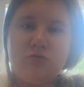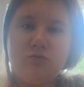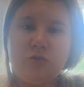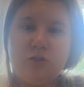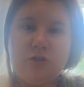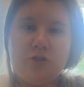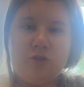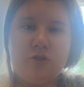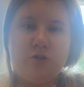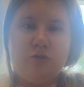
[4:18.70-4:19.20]

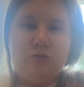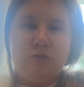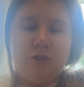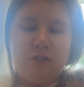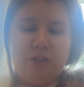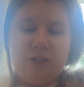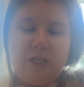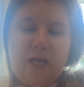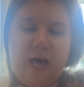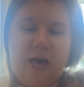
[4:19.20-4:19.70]
one too, which
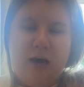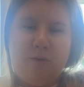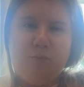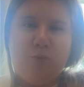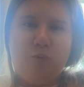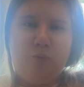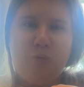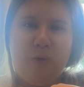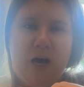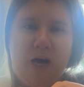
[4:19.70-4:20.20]
is
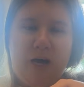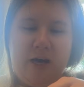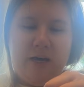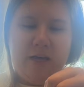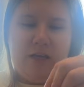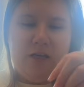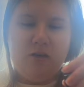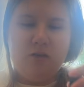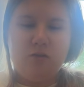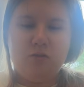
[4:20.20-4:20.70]
apple
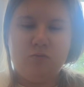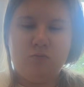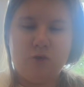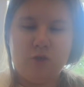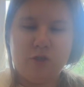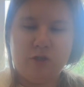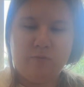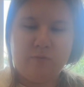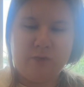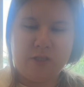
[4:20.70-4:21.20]
pie. We're
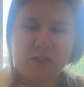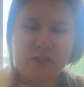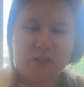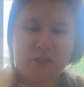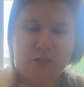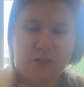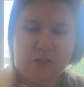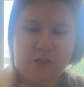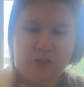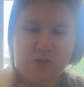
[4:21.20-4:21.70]
gonna mix
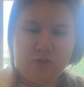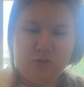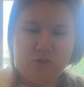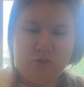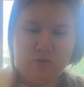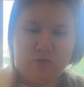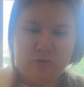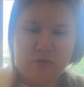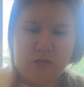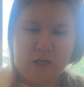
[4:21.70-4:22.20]
these
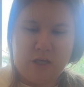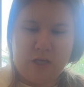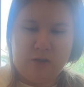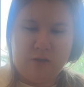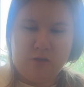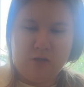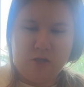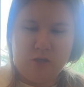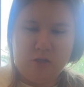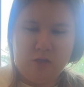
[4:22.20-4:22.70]
two
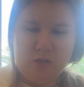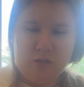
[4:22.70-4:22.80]
together